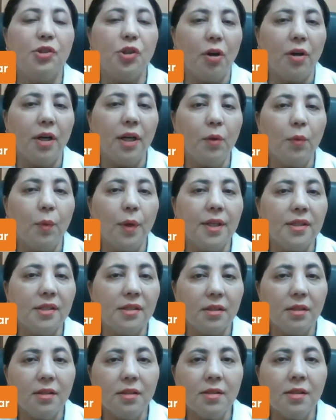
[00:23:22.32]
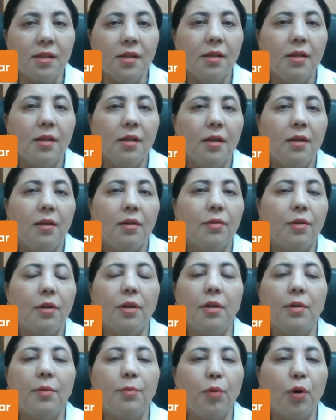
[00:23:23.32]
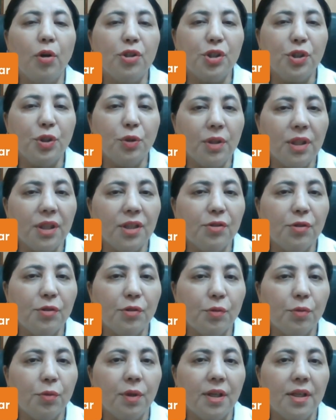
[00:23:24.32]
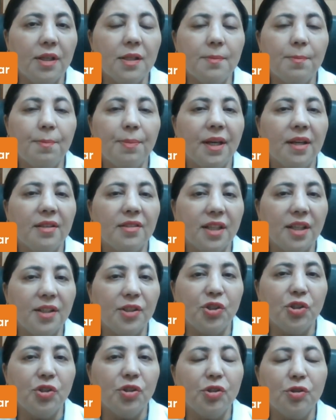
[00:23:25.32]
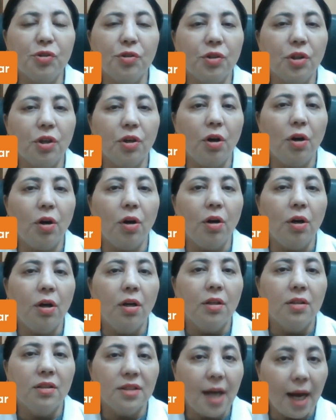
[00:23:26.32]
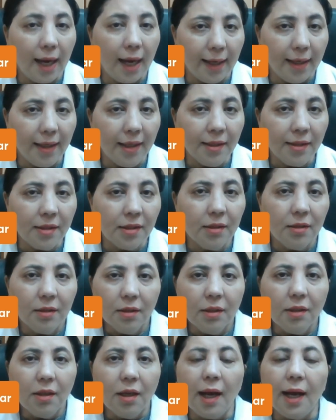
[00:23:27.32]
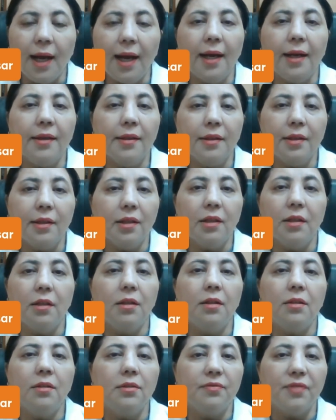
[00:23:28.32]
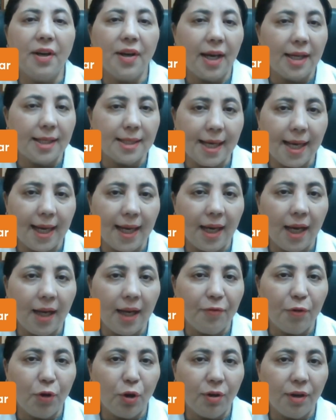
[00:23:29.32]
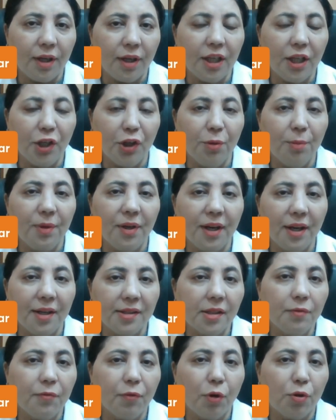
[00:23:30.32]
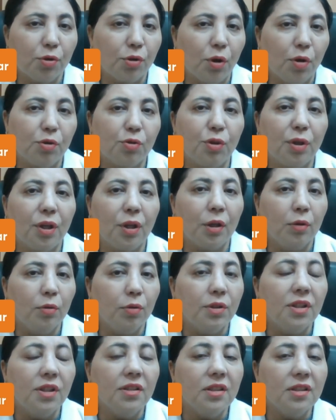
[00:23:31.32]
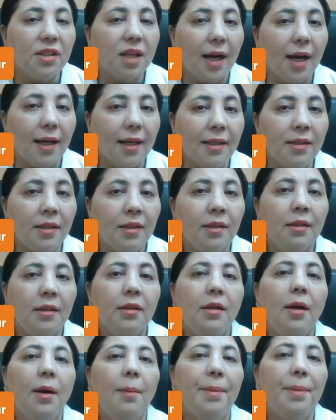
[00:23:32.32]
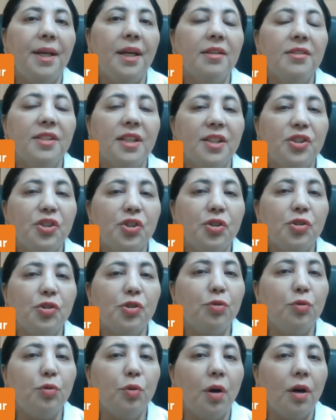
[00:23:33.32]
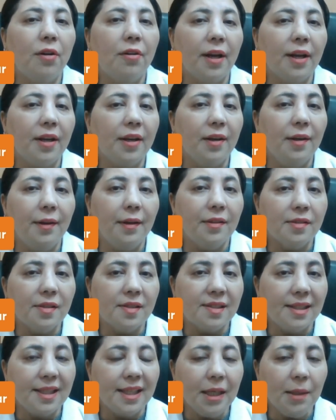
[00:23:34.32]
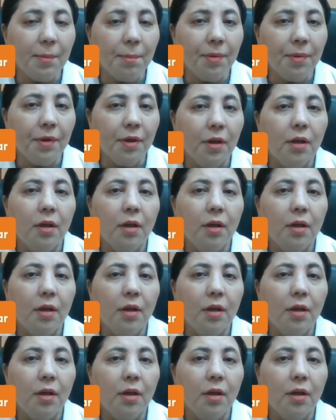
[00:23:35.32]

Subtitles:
during winters, what you need to do is pay attention to your diet, and as I have already enumerated what all to include in the diet, pay attention to a regular sleep.